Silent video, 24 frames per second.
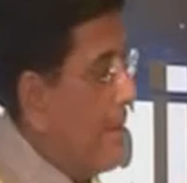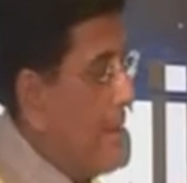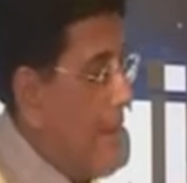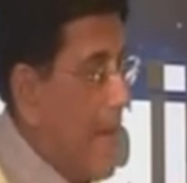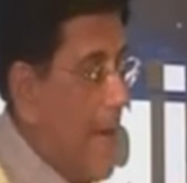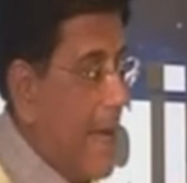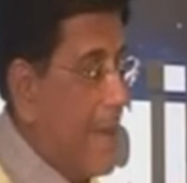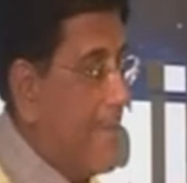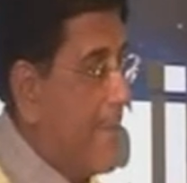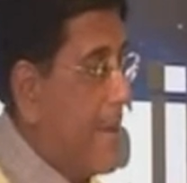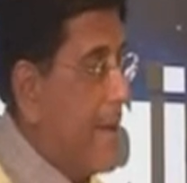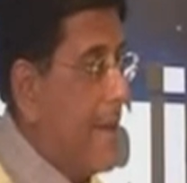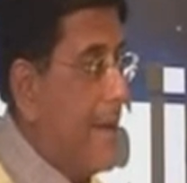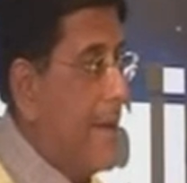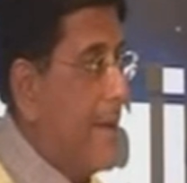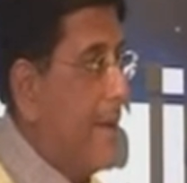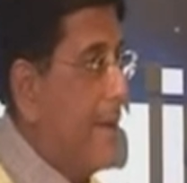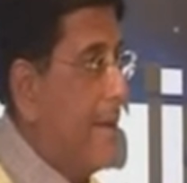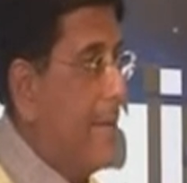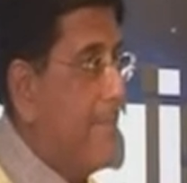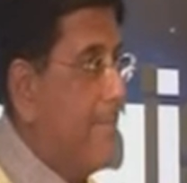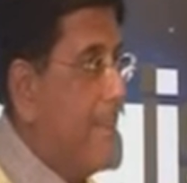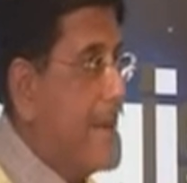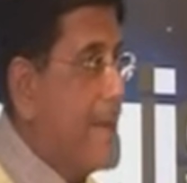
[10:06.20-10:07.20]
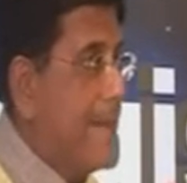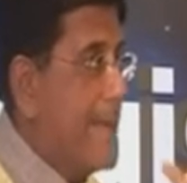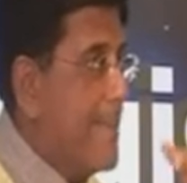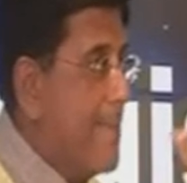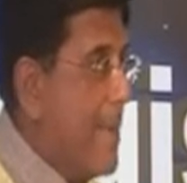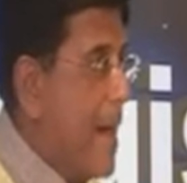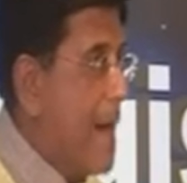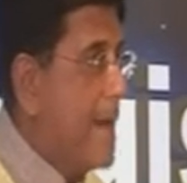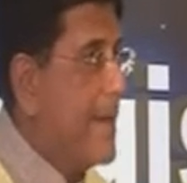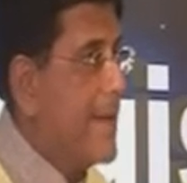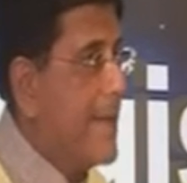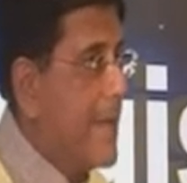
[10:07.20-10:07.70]
I may be
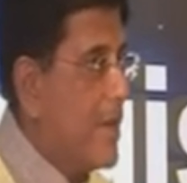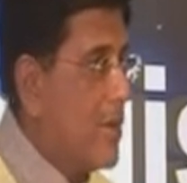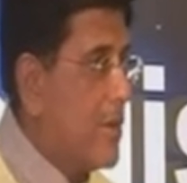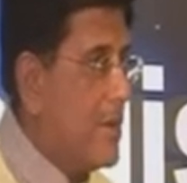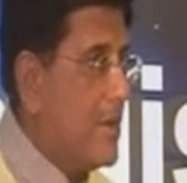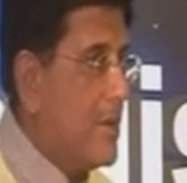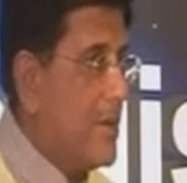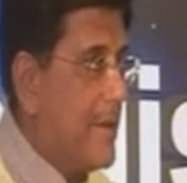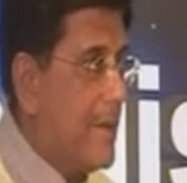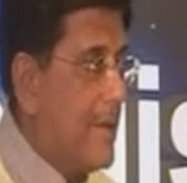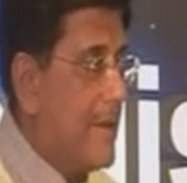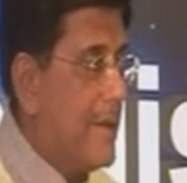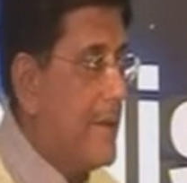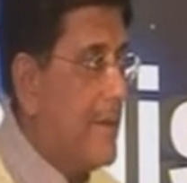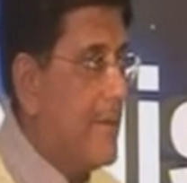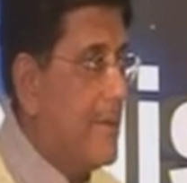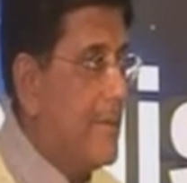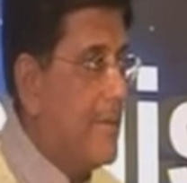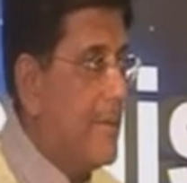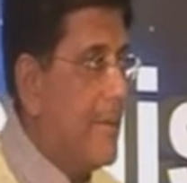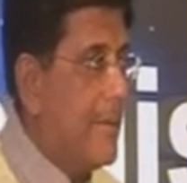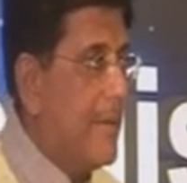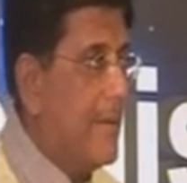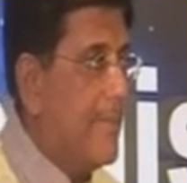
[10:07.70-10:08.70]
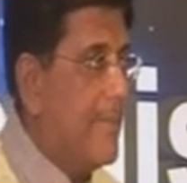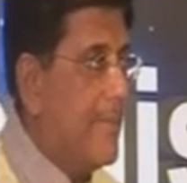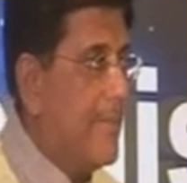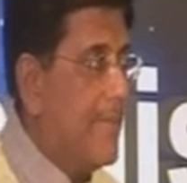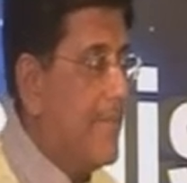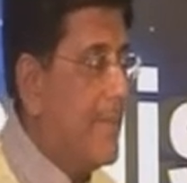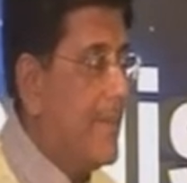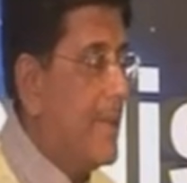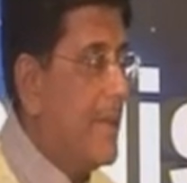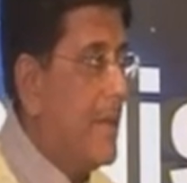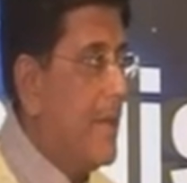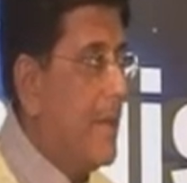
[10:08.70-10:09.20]
demanding in
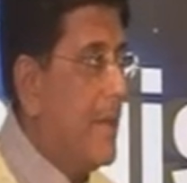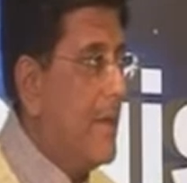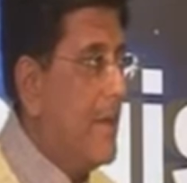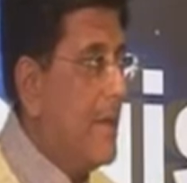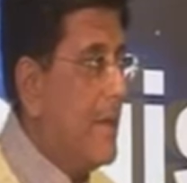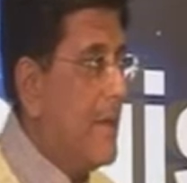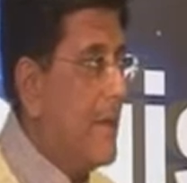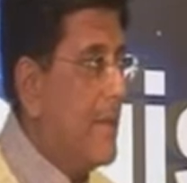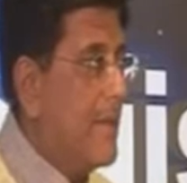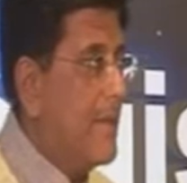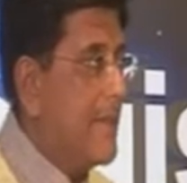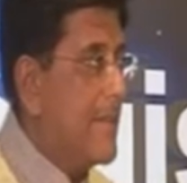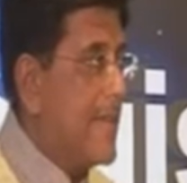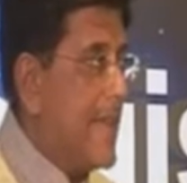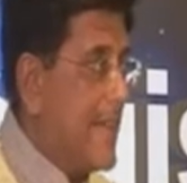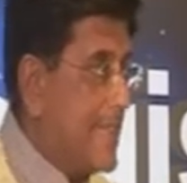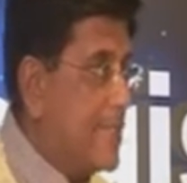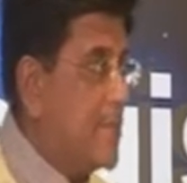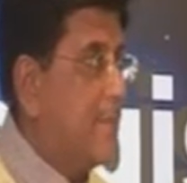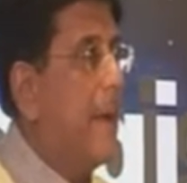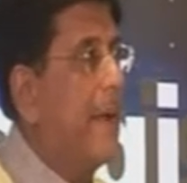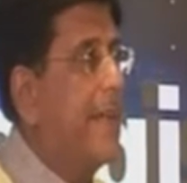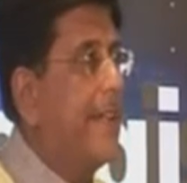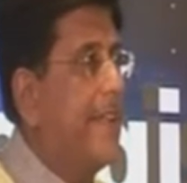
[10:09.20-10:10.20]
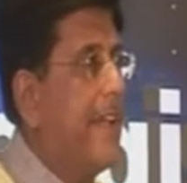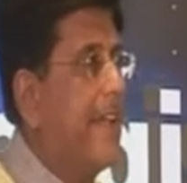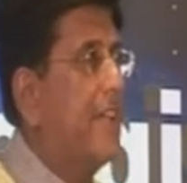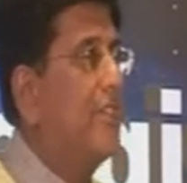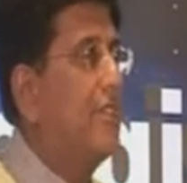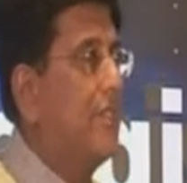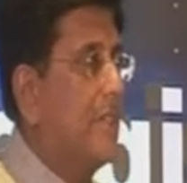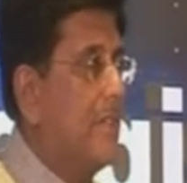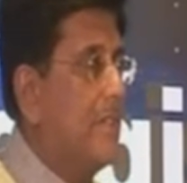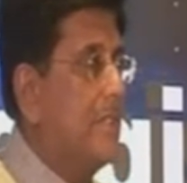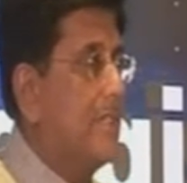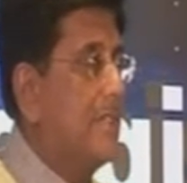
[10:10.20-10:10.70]
the
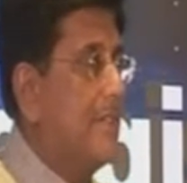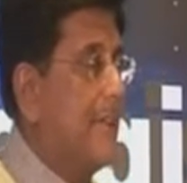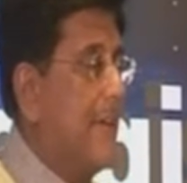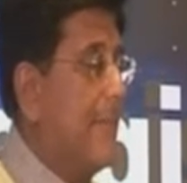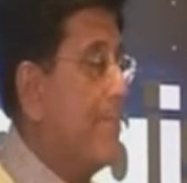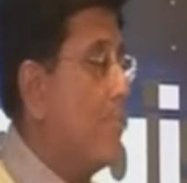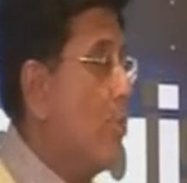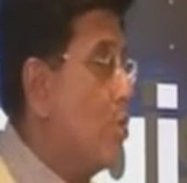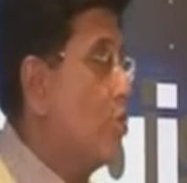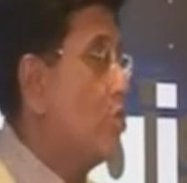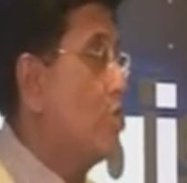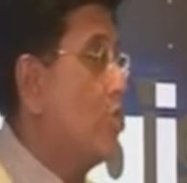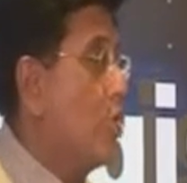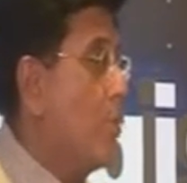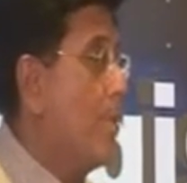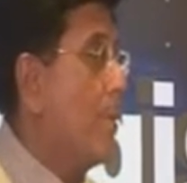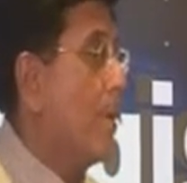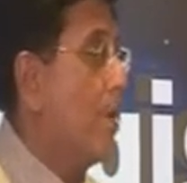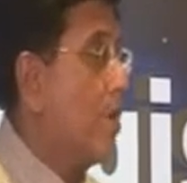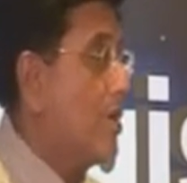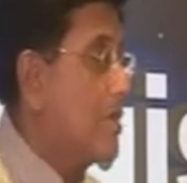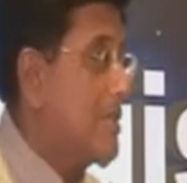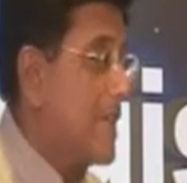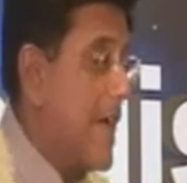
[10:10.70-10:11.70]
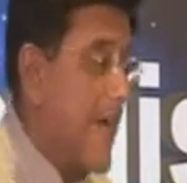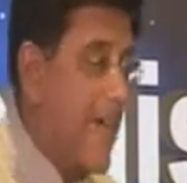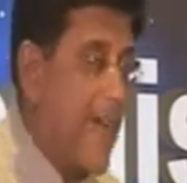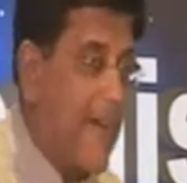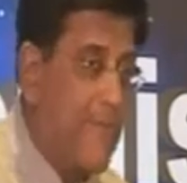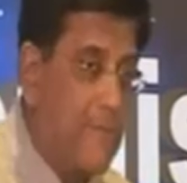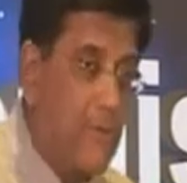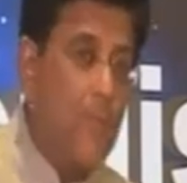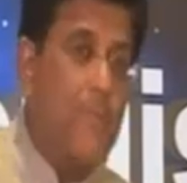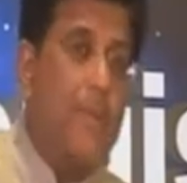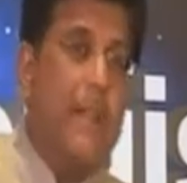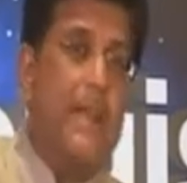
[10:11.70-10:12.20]
expectations, and more so because I
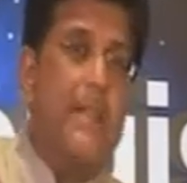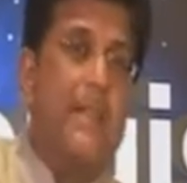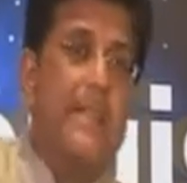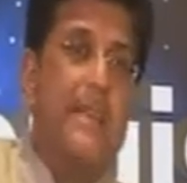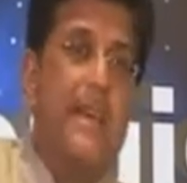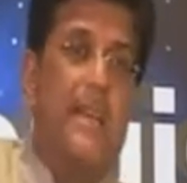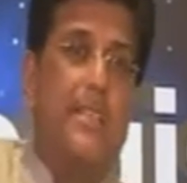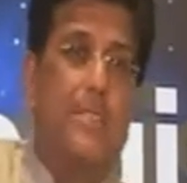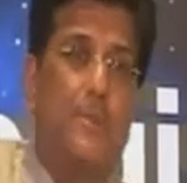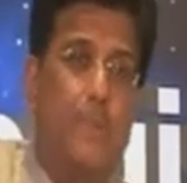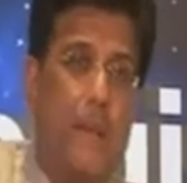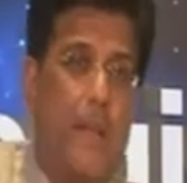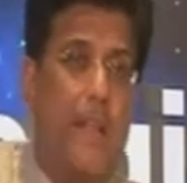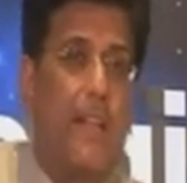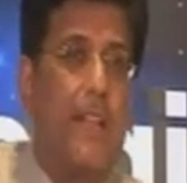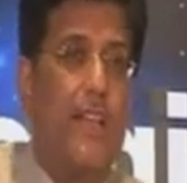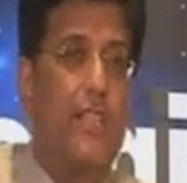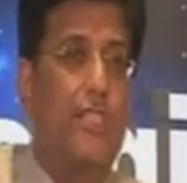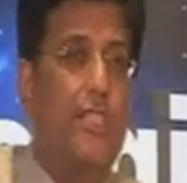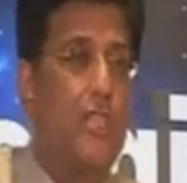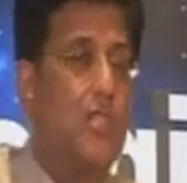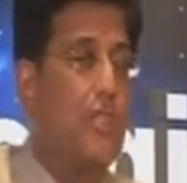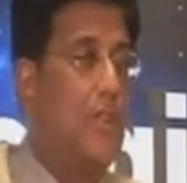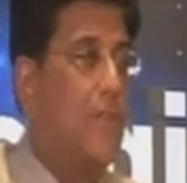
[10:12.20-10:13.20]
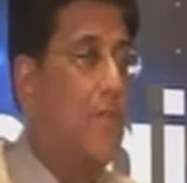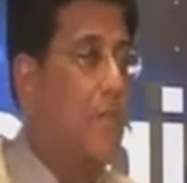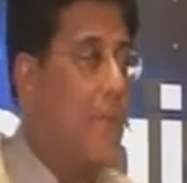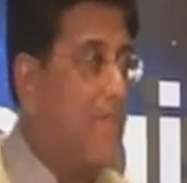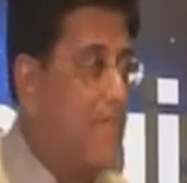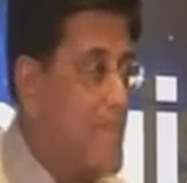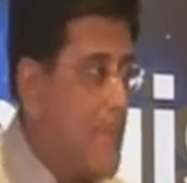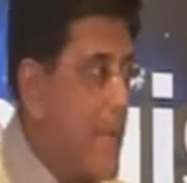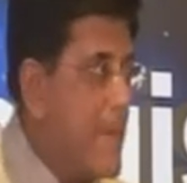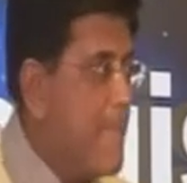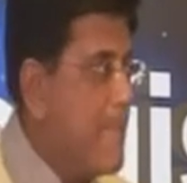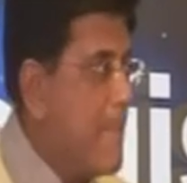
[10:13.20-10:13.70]
have to meet the expectations of the
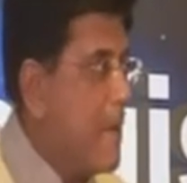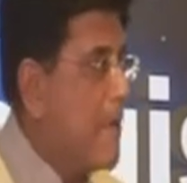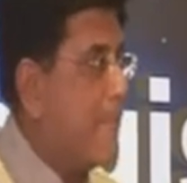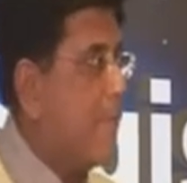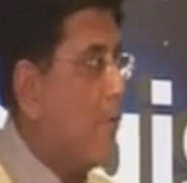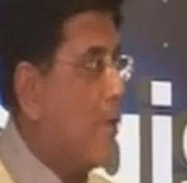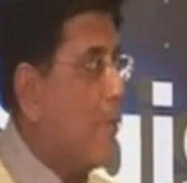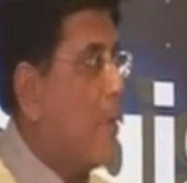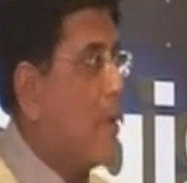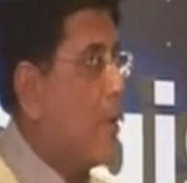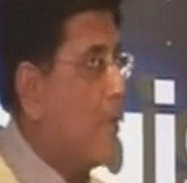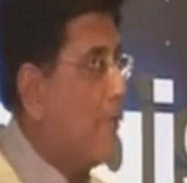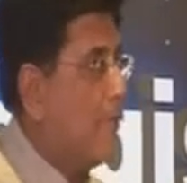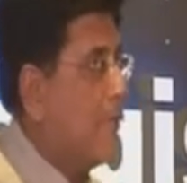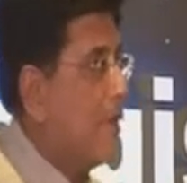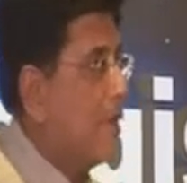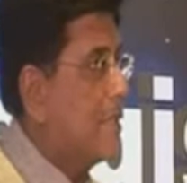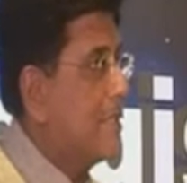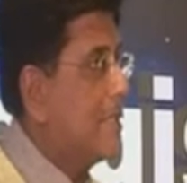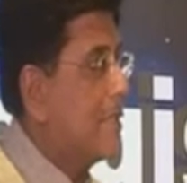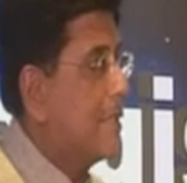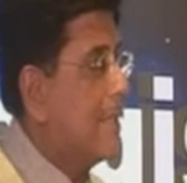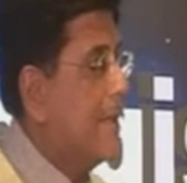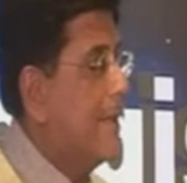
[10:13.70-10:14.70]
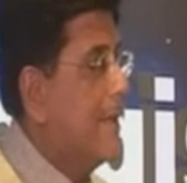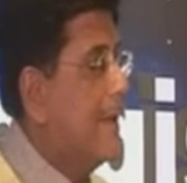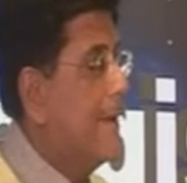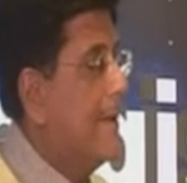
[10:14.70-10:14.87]
people from all of us.